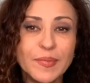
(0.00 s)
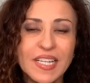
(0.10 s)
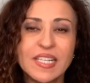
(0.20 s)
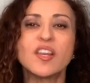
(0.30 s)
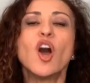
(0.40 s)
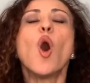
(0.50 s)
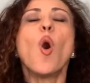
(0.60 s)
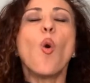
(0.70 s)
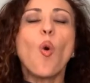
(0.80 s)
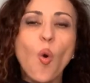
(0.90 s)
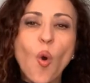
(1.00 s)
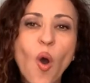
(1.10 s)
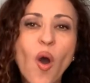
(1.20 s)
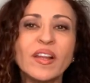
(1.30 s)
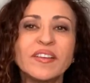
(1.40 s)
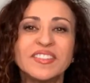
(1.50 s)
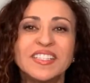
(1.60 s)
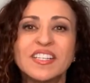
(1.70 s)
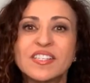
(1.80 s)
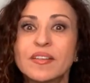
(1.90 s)
is all of
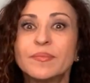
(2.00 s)
these